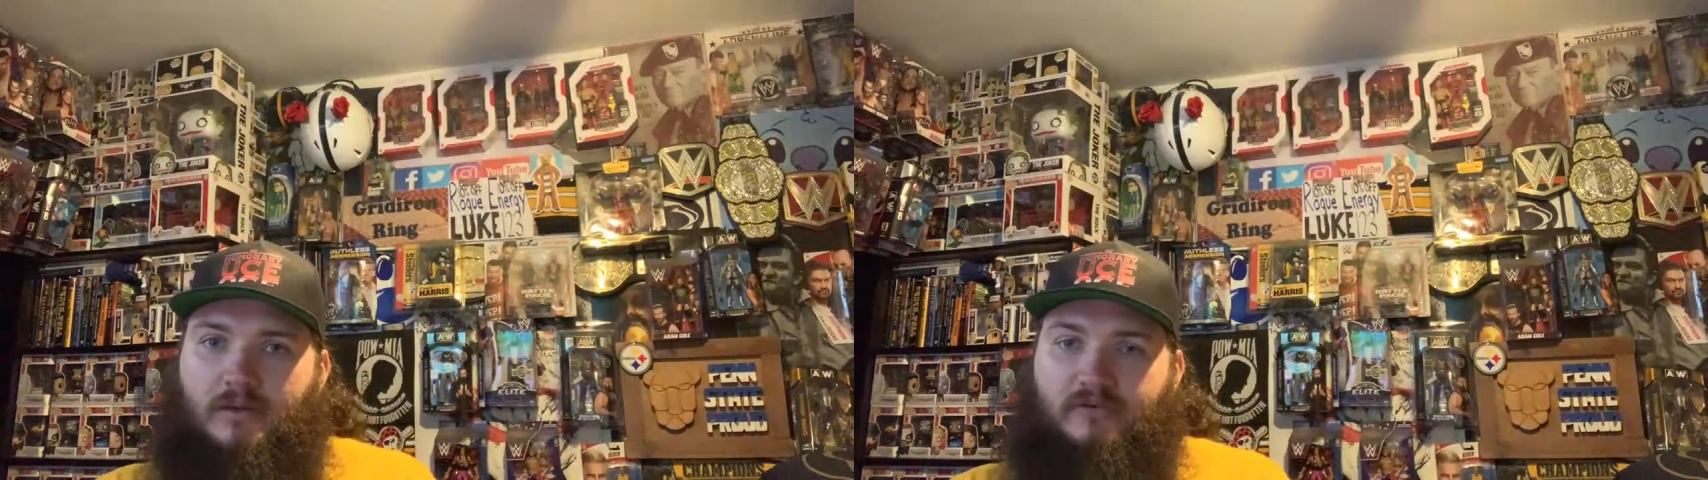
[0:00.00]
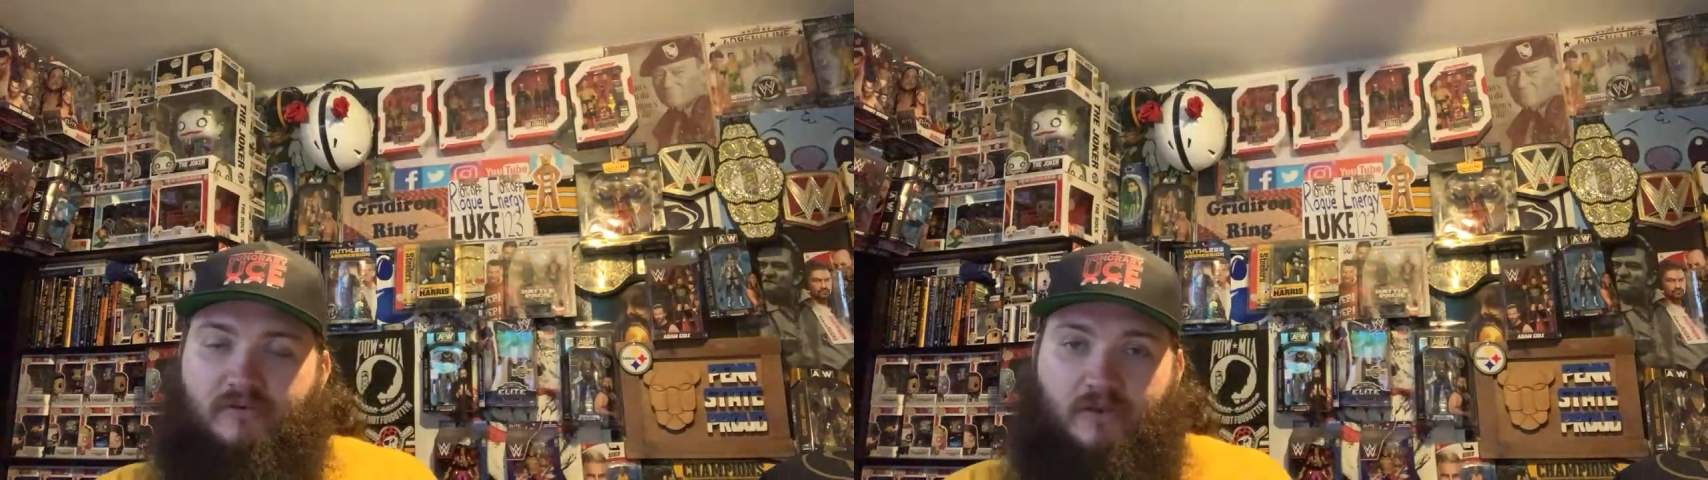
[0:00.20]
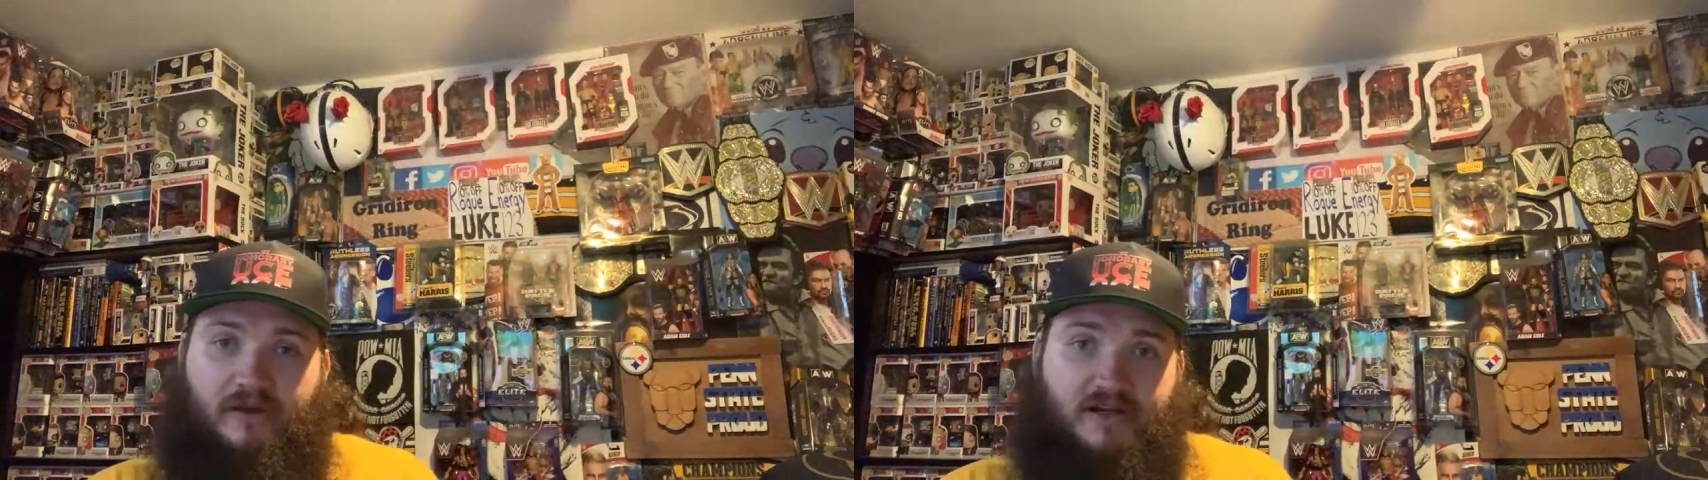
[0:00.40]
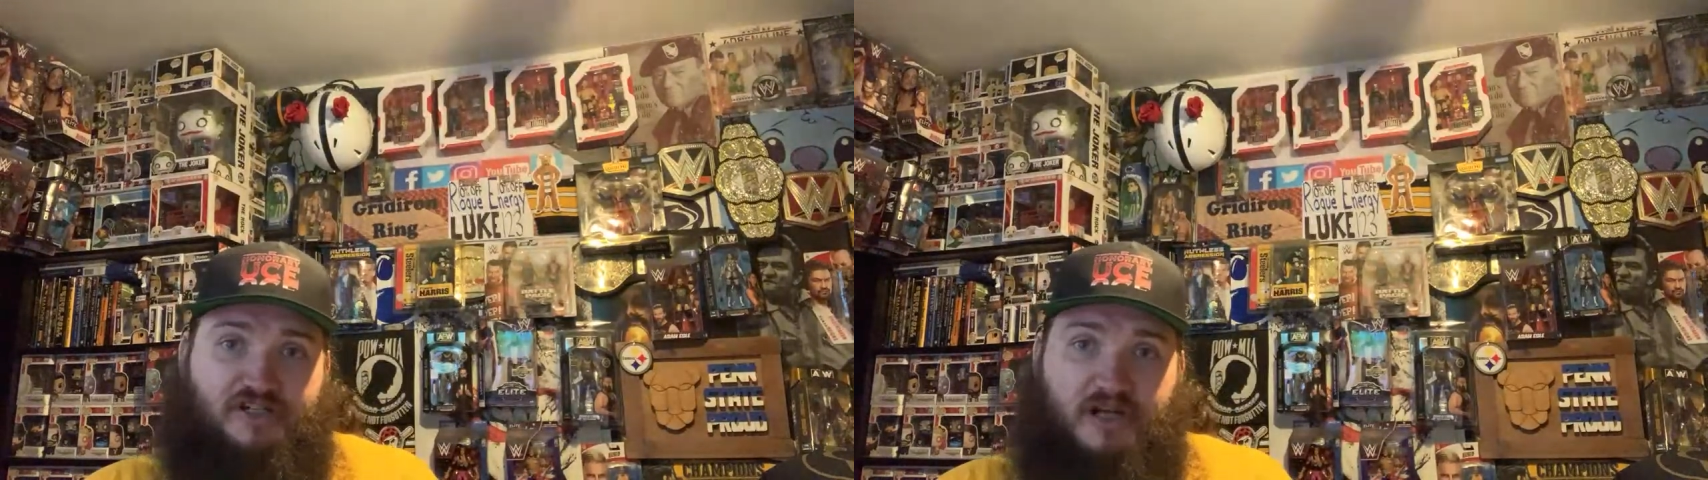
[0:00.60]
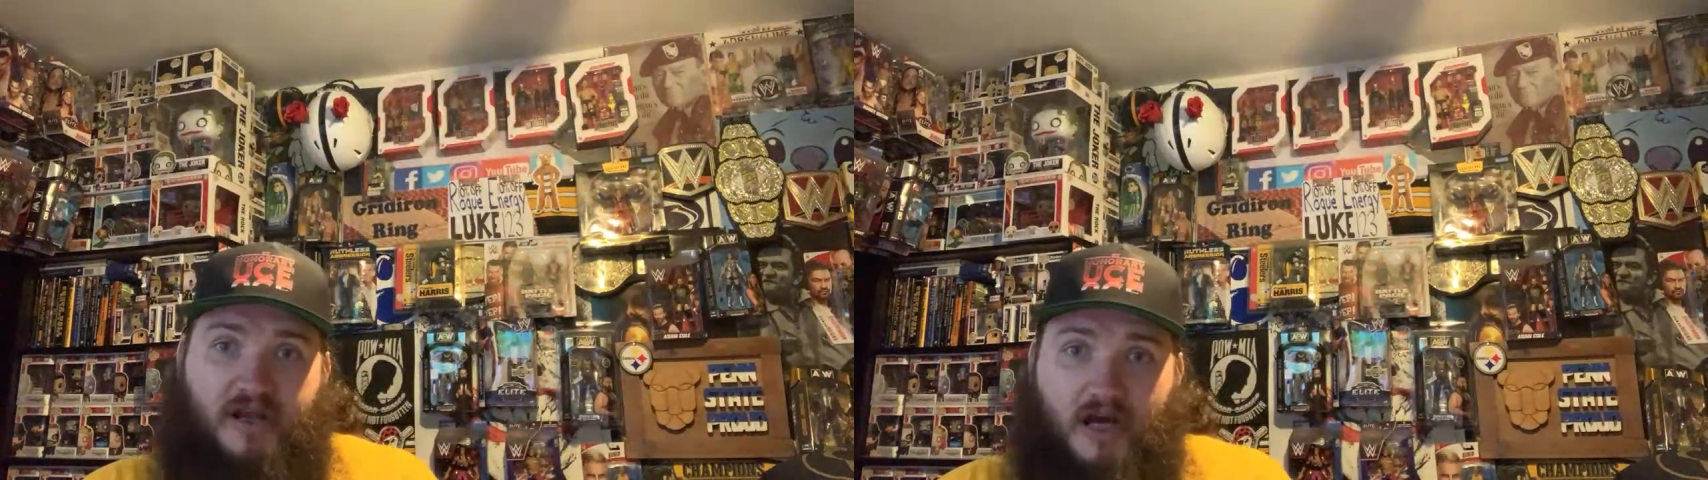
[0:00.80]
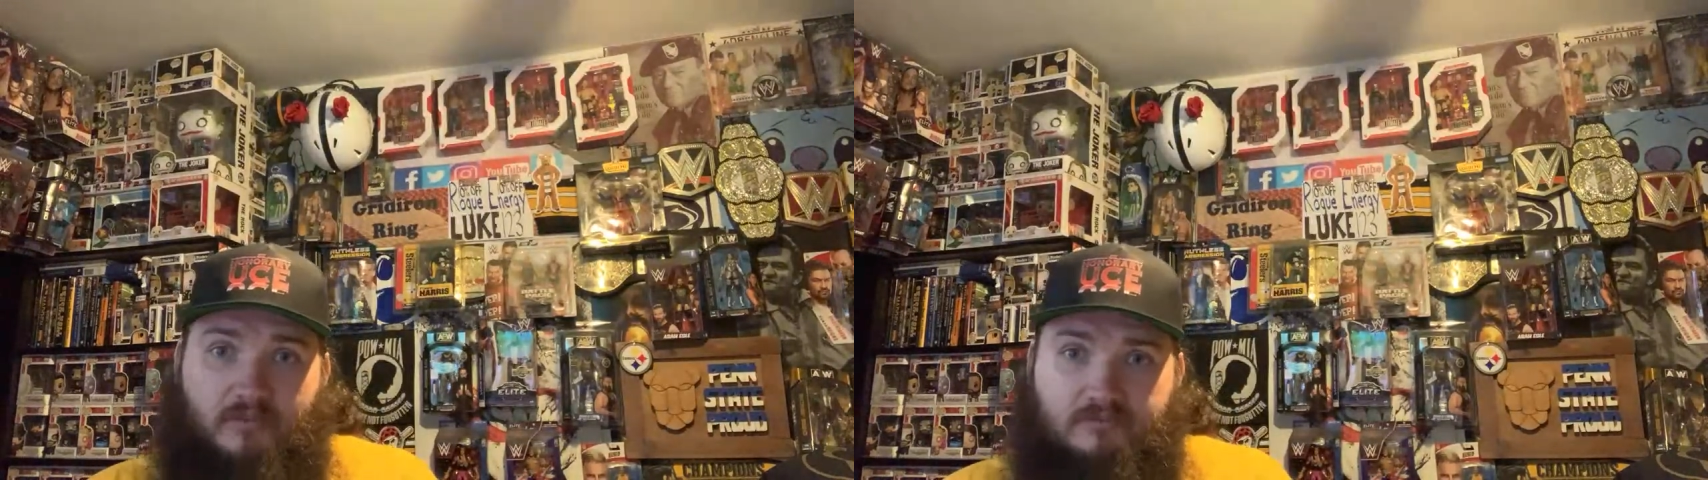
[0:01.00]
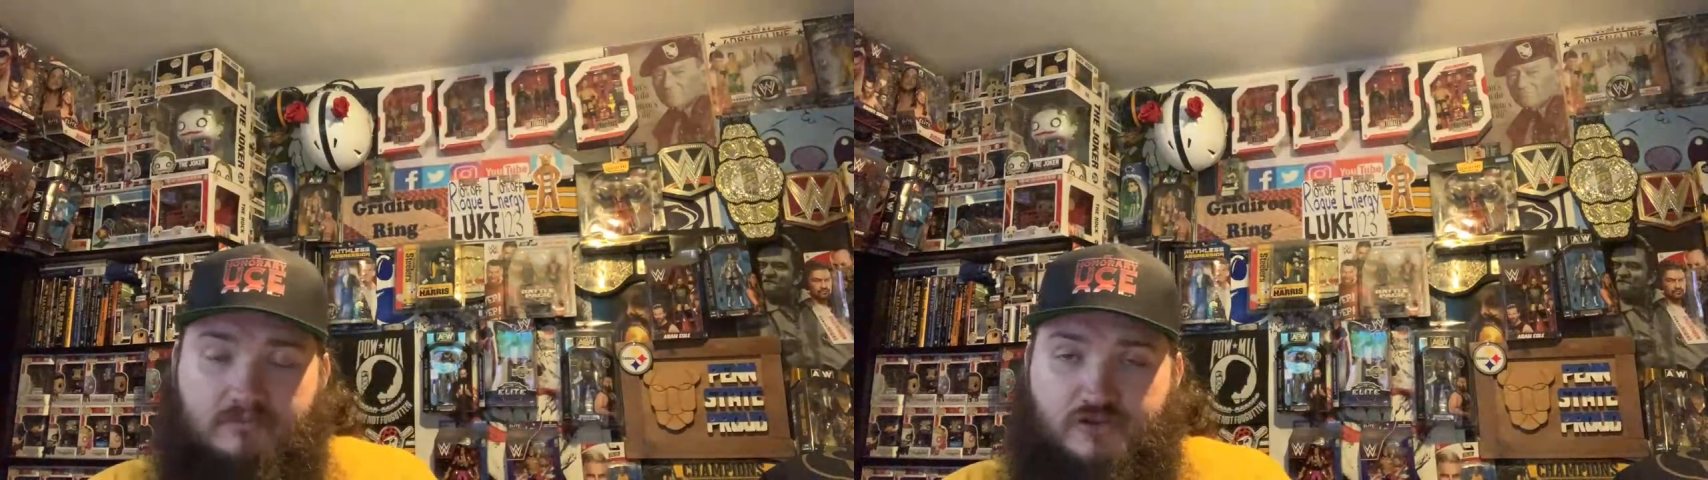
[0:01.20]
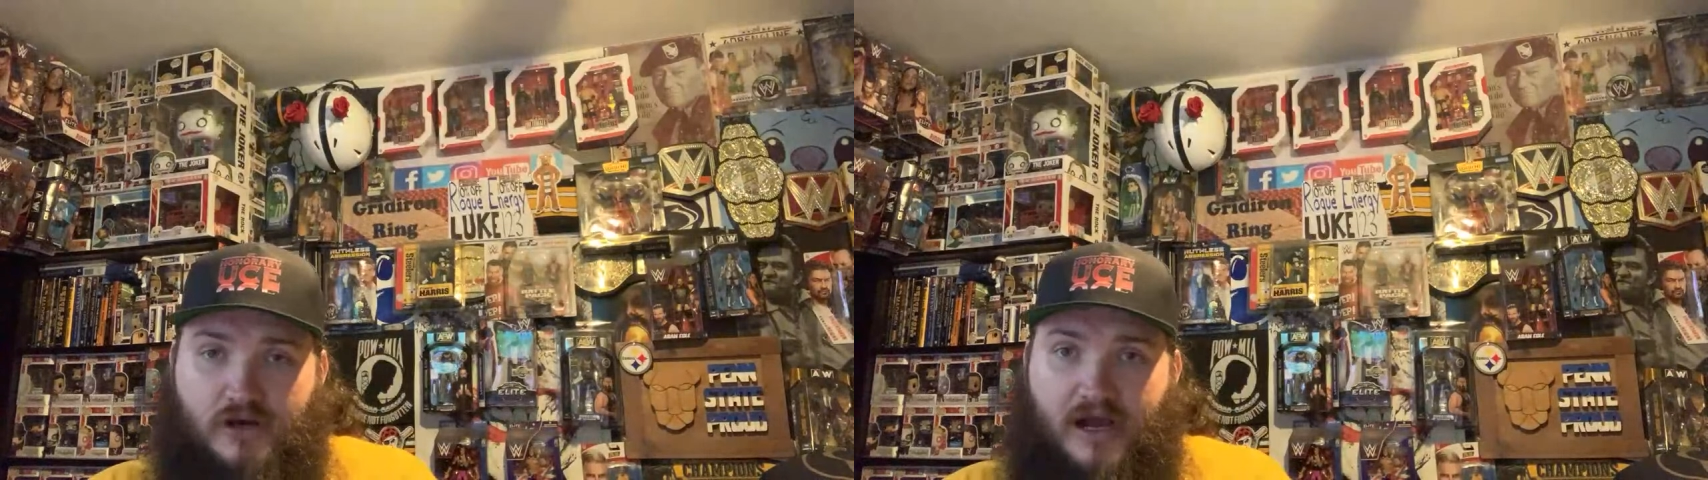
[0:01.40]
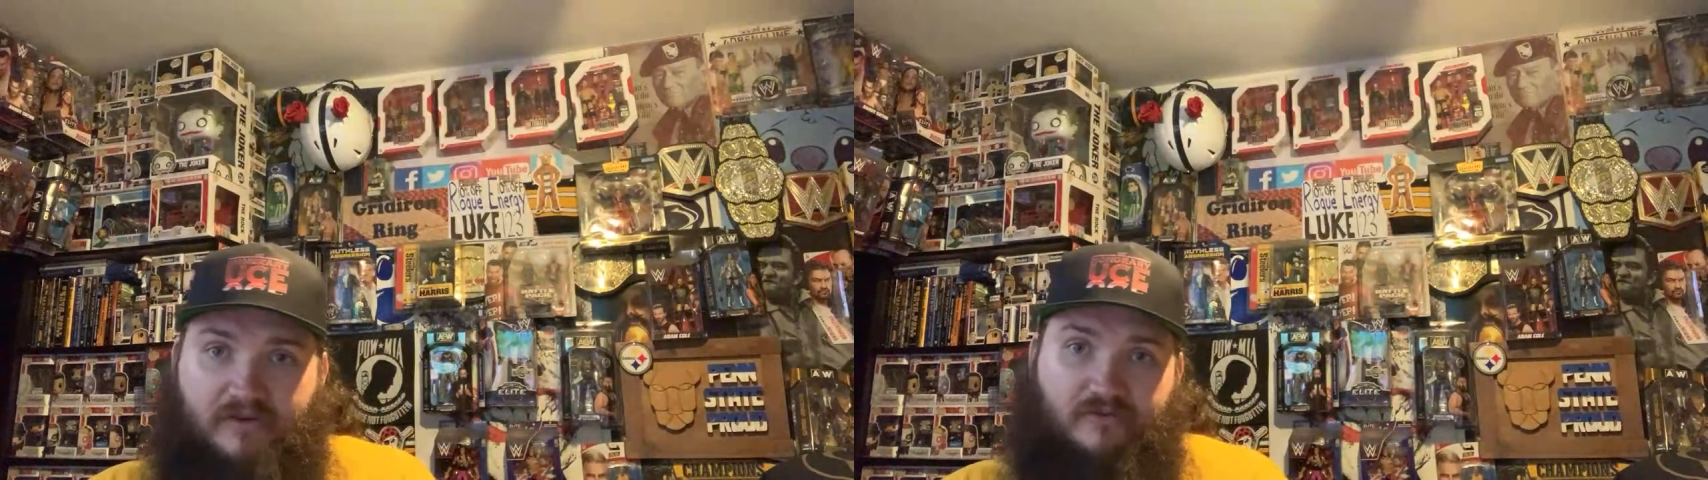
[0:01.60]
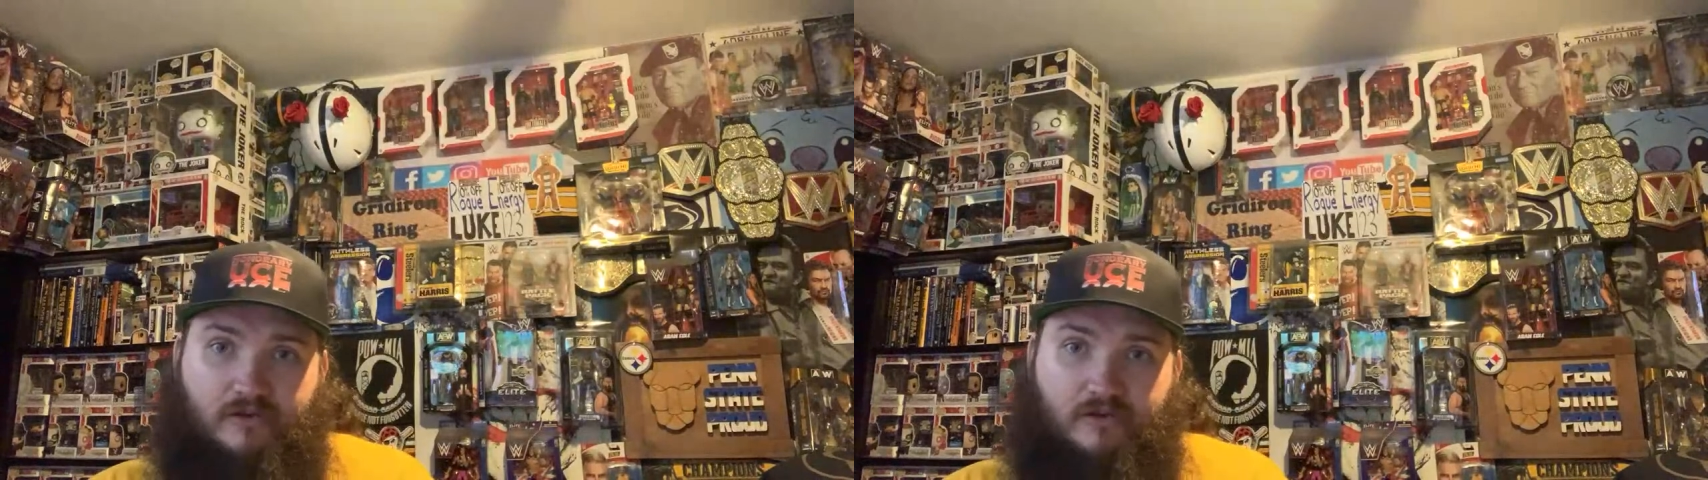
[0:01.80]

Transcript: before the next shakeup draft,